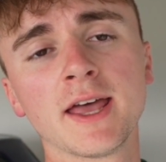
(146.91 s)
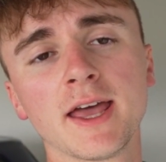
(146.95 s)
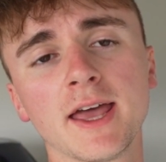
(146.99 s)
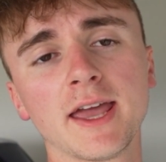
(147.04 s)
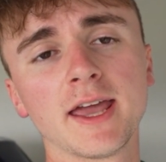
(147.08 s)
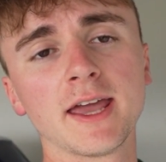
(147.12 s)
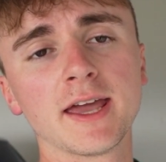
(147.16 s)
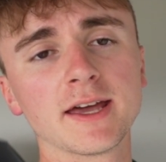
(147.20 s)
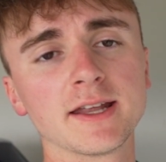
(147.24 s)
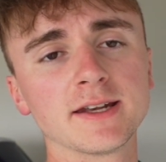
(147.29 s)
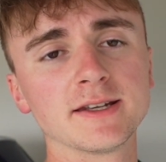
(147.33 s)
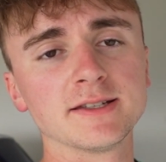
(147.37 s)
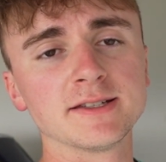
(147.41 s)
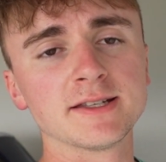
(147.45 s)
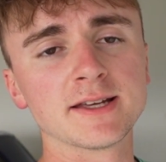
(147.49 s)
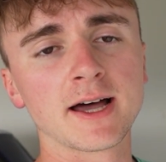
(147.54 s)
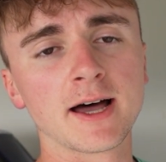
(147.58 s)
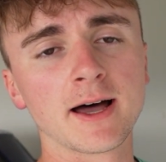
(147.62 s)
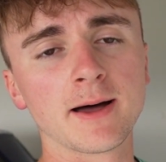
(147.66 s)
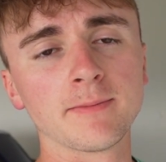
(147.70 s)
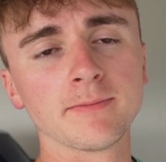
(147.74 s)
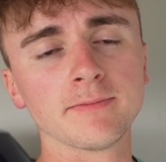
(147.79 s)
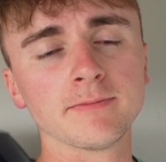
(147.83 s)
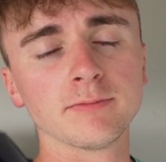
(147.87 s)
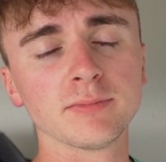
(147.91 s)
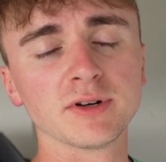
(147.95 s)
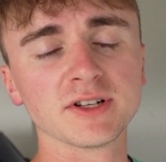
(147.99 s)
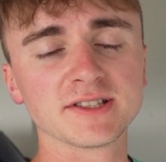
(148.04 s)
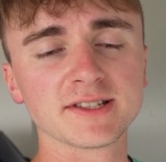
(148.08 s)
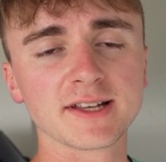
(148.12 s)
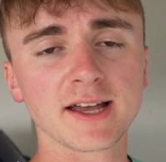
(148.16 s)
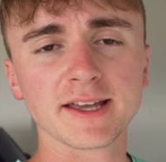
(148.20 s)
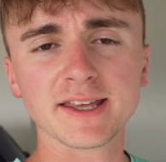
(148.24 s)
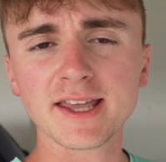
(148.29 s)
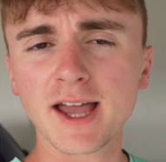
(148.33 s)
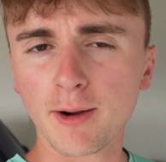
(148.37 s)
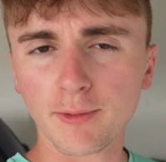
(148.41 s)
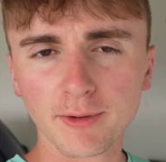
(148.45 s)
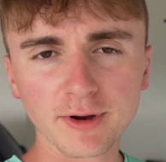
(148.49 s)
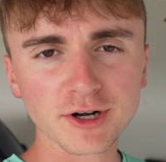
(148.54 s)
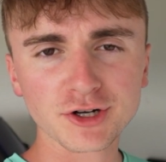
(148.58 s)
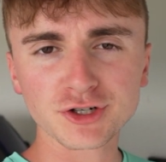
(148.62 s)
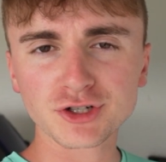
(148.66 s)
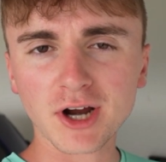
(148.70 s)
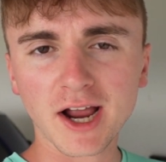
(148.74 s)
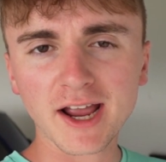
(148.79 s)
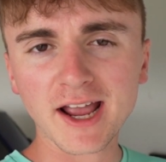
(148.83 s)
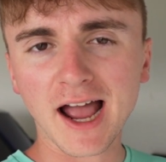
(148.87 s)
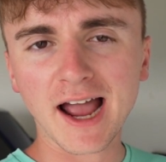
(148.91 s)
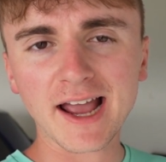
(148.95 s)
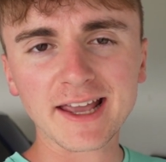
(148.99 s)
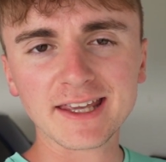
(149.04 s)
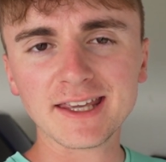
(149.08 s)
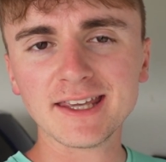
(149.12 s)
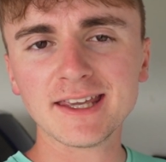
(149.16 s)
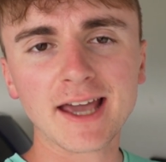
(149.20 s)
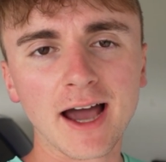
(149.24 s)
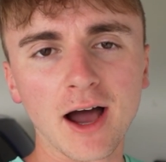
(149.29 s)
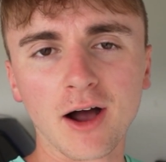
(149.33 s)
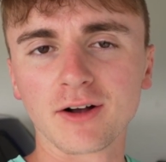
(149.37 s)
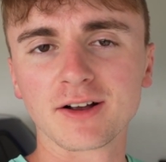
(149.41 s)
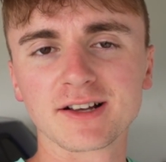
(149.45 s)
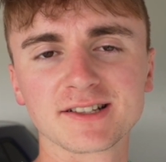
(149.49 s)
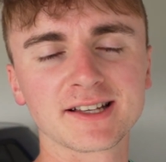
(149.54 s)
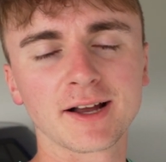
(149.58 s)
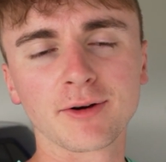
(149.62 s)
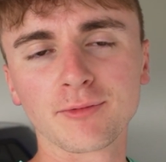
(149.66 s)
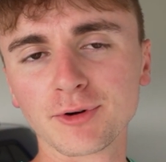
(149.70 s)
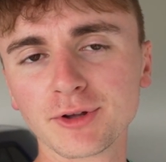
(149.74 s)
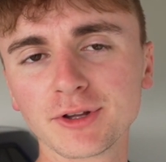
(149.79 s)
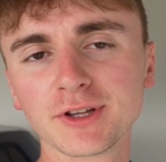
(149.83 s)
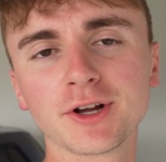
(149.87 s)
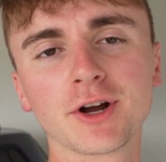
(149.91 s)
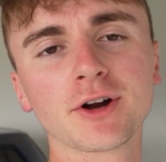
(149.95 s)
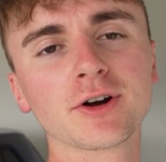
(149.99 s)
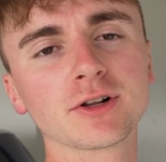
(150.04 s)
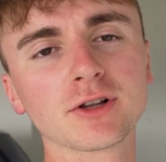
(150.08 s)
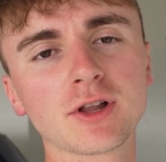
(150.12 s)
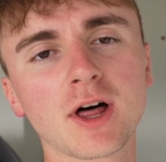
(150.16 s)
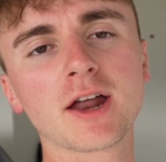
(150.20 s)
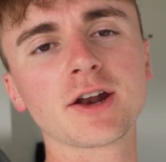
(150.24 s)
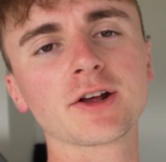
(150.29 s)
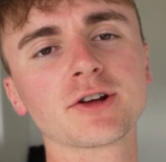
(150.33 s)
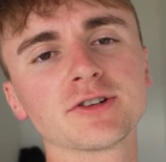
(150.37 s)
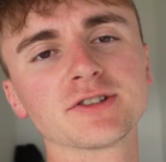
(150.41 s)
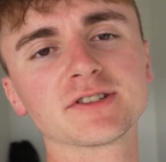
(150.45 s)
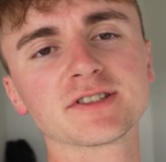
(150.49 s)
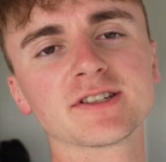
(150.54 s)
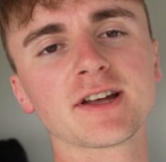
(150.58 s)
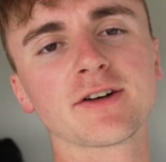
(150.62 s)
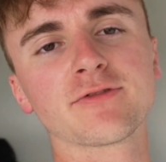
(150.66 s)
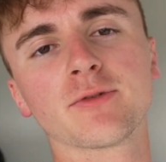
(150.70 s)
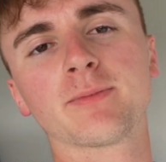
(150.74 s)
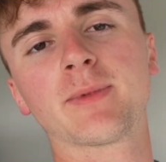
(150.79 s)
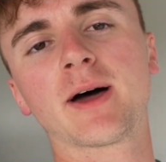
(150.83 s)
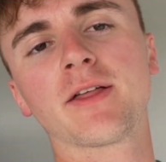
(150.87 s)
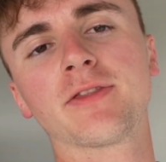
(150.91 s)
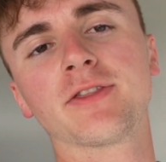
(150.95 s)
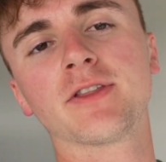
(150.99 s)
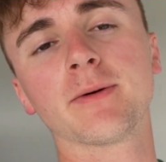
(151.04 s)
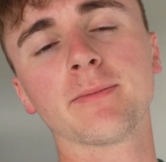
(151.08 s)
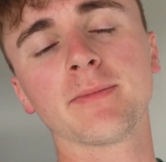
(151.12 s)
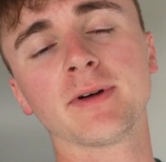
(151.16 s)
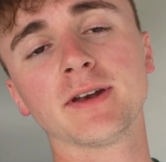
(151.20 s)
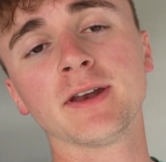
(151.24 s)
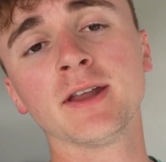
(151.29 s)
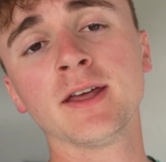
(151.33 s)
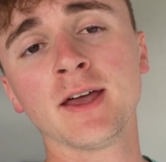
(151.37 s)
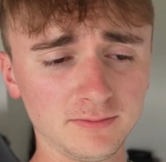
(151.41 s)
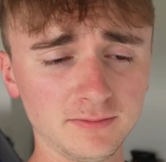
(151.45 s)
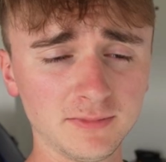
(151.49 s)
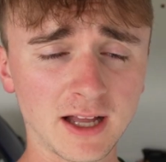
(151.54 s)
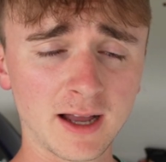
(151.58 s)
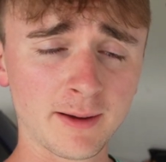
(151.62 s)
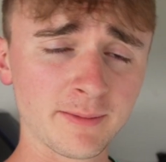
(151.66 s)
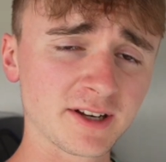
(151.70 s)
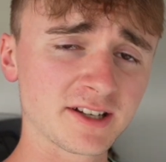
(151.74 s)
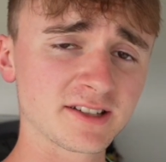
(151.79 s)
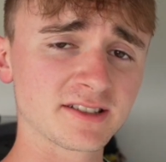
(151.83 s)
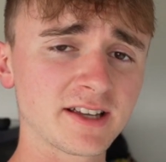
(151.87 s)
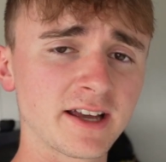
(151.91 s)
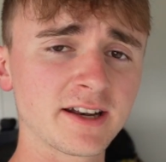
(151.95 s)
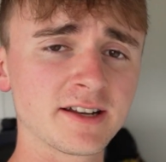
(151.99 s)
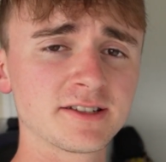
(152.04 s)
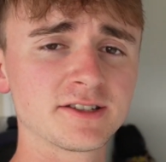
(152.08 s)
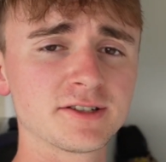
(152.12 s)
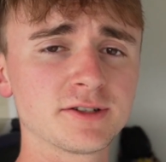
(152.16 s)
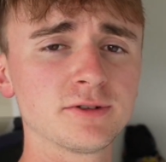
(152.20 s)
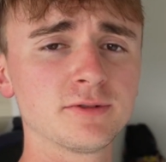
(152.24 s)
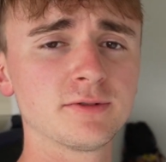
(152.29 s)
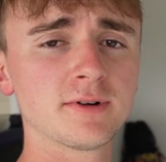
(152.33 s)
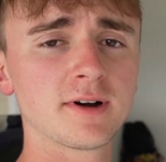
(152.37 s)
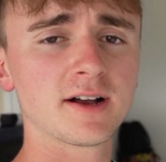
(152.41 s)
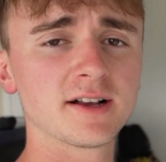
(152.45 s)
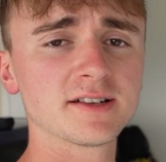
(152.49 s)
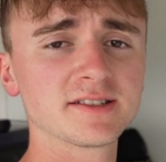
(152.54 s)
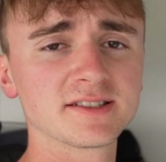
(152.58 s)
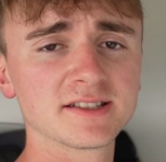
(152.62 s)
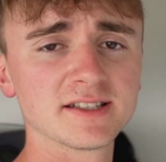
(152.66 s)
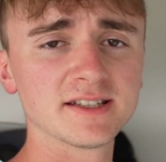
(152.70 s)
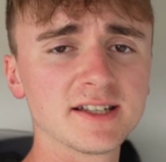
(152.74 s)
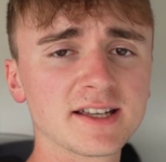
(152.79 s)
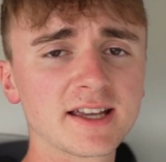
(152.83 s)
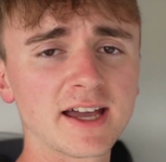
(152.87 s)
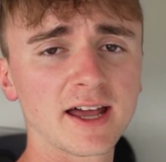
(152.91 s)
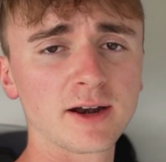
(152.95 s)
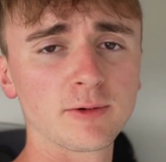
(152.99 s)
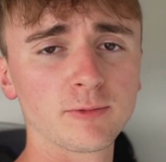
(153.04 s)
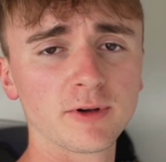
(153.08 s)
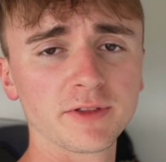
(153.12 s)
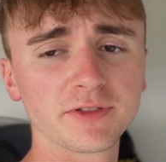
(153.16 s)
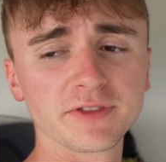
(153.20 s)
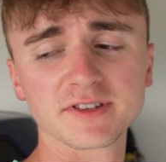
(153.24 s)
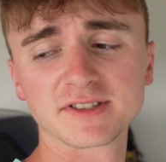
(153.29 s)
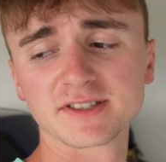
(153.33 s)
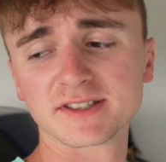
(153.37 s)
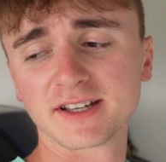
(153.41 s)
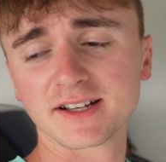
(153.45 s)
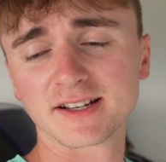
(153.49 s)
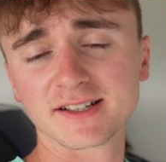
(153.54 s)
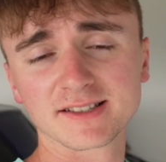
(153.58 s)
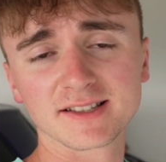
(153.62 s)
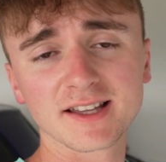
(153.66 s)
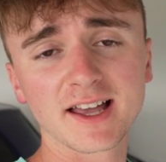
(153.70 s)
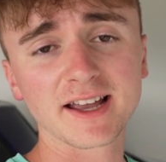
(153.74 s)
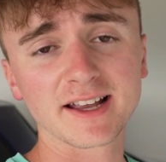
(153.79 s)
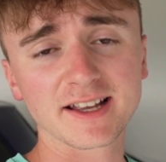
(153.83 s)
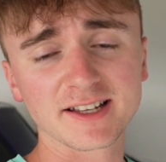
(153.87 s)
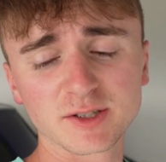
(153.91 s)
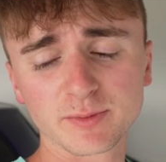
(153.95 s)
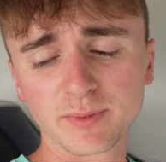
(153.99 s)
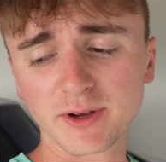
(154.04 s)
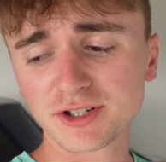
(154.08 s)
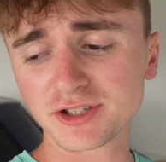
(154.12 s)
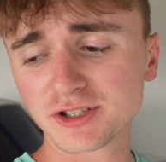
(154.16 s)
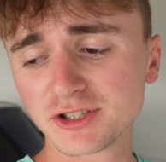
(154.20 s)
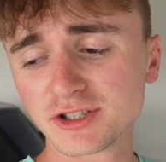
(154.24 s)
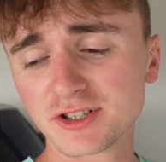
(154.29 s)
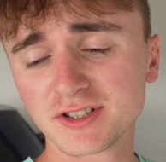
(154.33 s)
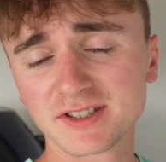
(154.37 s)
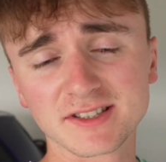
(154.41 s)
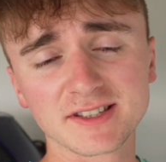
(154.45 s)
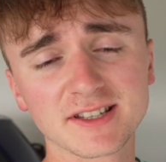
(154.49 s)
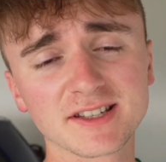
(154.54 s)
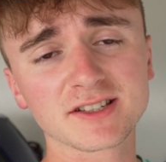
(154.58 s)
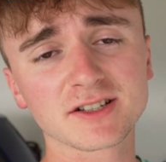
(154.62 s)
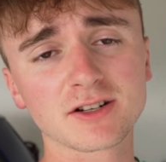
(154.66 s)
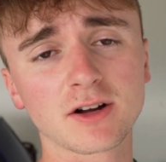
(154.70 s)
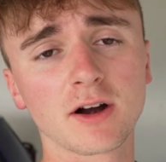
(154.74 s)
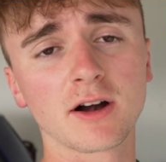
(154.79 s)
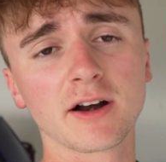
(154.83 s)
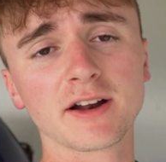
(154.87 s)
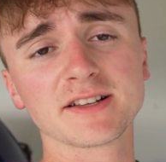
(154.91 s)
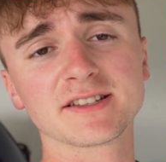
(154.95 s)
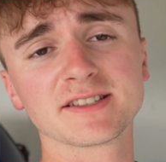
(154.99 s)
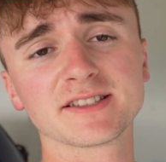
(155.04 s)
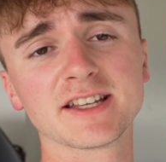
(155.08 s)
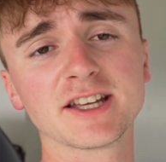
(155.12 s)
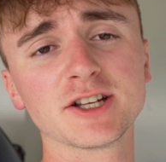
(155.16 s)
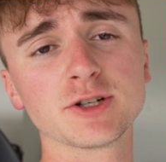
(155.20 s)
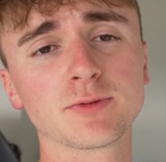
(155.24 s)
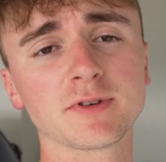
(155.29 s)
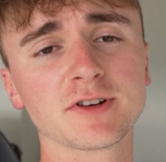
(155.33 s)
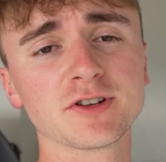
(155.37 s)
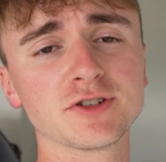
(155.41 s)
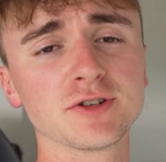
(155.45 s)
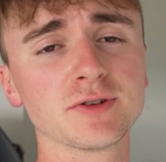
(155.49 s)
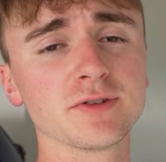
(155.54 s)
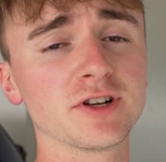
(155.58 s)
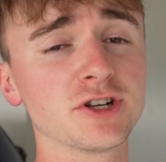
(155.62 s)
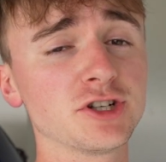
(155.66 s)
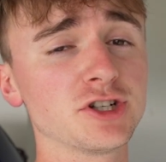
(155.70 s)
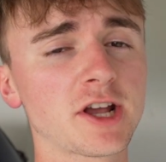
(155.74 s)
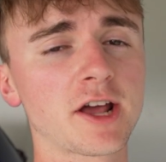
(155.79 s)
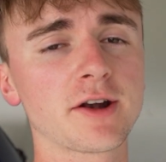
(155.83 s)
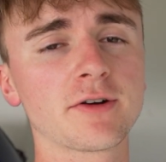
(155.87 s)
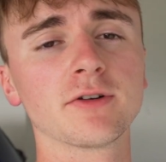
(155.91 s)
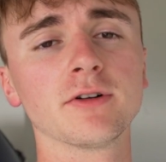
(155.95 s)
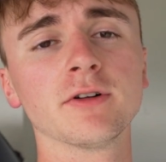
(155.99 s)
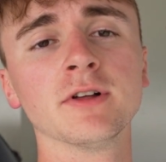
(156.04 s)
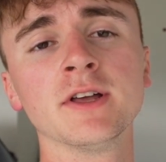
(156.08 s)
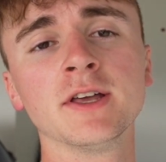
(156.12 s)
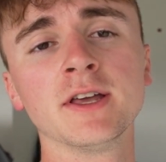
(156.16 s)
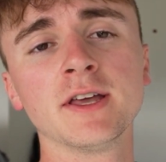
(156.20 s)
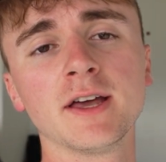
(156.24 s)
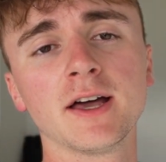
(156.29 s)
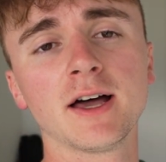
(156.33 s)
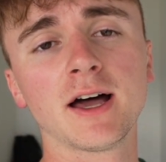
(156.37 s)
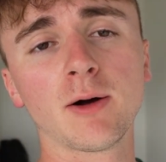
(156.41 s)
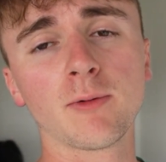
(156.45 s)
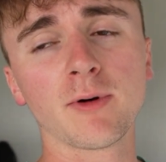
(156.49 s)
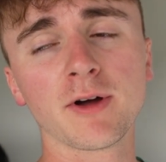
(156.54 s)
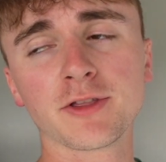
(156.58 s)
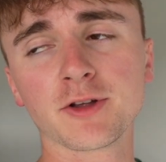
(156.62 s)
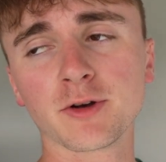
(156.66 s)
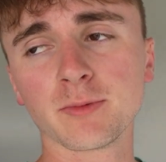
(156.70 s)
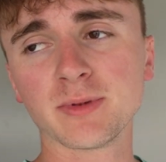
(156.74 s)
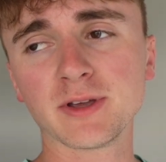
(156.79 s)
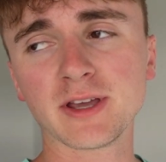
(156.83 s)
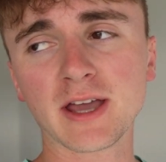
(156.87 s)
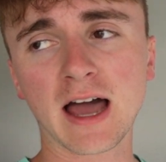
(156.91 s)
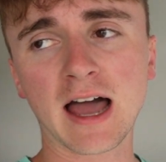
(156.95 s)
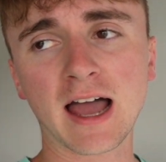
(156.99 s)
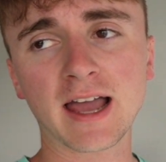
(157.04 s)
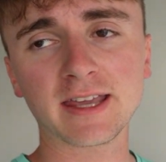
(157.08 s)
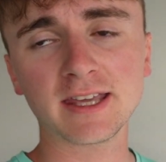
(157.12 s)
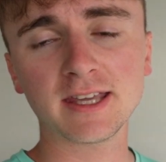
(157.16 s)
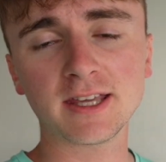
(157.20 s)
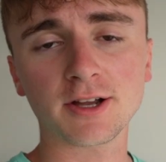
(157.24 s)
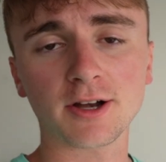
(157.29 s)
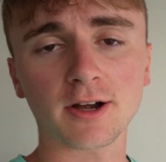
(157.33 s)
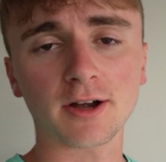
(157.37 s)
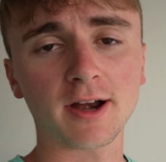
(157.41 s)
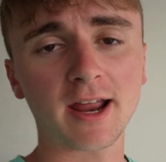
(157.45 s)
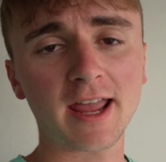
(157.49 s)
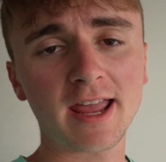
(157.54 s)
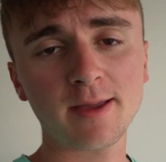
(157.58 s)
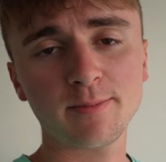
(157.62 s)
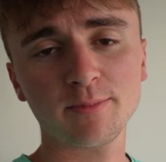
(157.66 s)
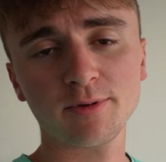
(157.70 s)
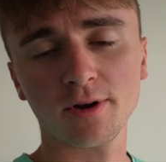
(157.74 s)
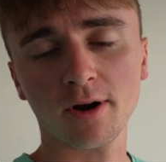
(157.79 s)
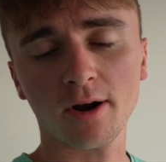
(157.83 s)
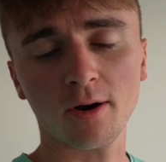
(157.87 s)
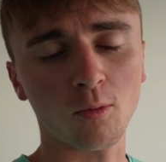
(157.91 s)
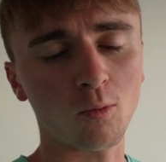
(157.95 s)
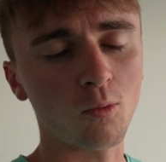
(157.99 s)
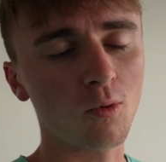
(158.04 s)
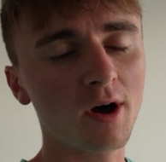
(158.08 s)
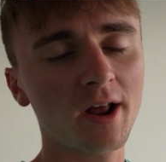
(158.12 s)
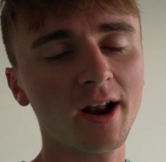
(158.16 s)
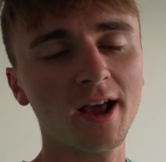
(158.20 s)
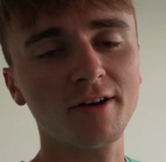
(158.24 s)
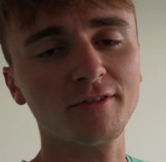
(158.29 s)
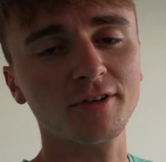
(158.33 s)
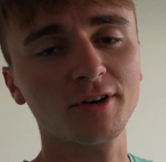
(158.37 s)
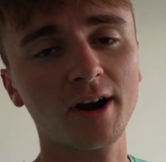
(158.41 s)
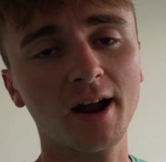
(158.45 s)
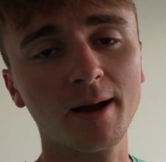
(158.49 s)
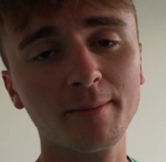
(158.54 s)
and yeah, we're gonna try IE out because I really heard a lot of good stuff about them, and I'm excited to see kind of what this thing is like, especially just this car on a stage 1 tune in general, whether it be IE or APR or whatever.